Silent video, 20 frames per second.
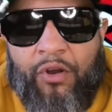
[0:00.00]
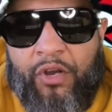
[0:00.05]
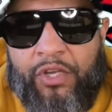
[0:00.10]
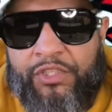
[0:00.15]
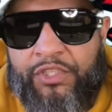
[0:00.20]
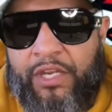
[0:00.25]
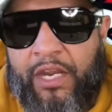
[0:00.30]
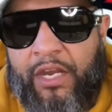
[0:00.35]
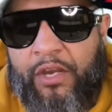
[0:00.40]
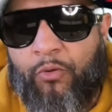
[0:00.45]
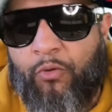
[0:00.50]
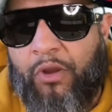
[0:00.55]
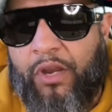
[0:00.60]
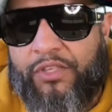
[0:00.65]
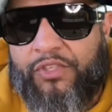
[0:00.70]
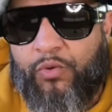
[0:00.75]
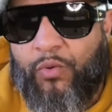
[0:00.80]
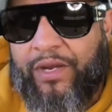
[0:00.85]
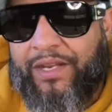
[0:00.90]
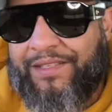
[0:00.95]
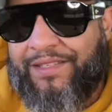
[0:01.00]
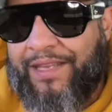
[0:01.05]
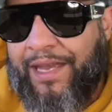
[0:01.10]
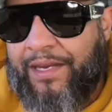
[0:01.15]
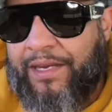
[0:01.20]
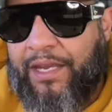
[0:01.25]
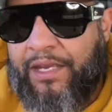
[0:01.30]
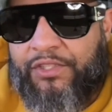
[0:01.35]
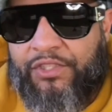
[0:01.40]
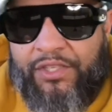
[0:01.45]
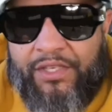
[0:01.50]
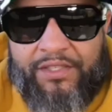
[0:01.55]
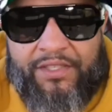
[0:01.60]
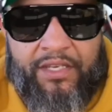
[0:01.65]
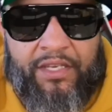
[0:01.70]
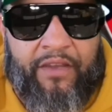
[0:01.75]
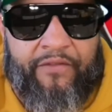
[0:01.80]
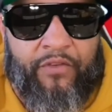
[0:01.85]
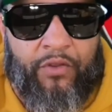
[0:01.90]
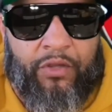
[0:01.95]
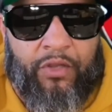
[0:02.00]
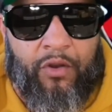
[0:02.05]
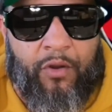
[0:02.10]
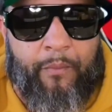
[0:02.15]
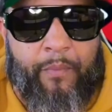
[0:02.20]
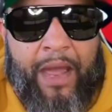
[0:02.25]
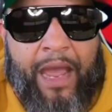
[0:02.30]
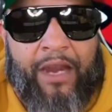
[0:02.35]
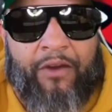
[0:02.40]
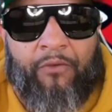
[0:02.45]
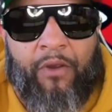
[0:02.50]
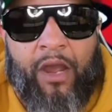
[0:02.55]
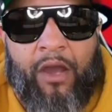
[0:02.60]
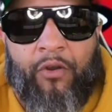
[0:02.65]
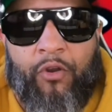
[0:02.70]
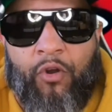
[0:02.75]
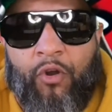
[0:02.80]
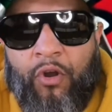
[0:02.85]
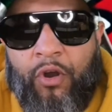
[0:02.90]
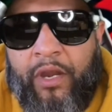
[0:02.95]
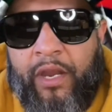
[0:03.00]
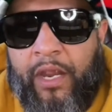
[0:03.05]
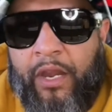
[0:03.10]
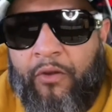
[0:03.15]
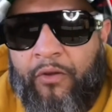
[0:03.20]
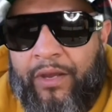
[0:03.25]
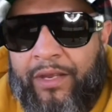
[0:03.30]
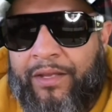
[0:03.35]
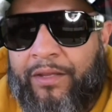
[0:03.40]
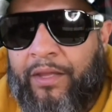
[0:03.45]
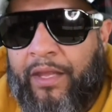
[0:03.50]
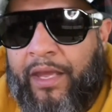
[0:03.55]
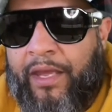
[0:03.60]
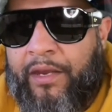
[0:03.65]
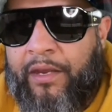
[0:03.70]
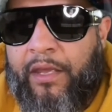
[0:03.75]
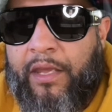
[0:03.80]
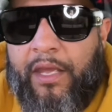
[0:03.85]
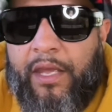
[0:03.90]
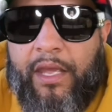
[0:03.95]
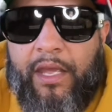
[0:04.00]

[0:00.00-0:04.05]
on January 22nd. Just to give you a little background on Aaron Glenn,